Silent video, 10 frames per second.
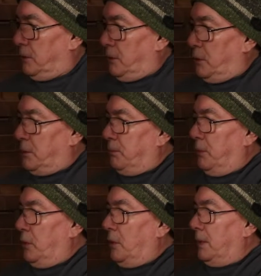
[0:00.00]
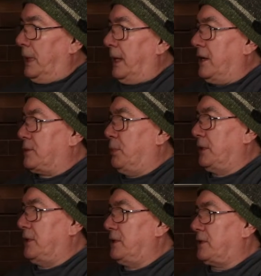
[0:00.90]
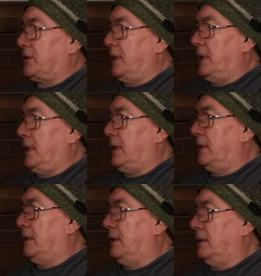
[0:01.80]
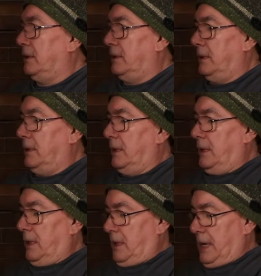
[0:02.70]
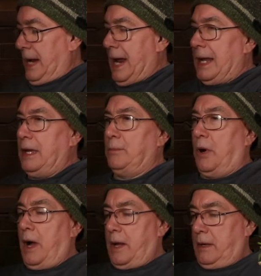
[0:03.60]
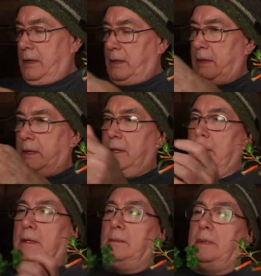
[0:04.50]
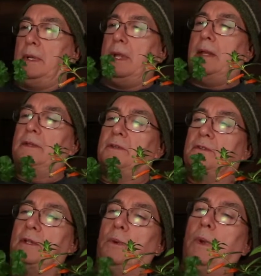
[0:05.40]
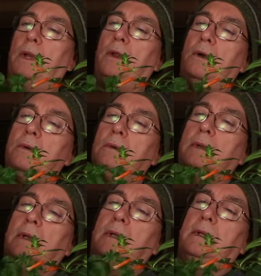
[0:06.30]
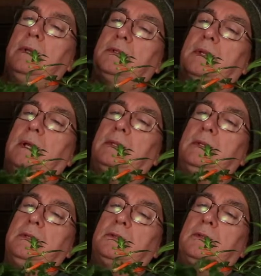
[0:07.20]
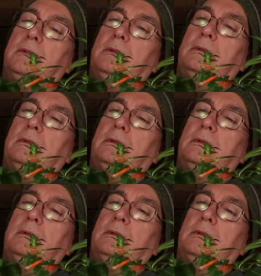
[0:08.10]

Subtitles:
you would normally, I guess, put this in a hanging pot. Again, this isn't a window. It's got these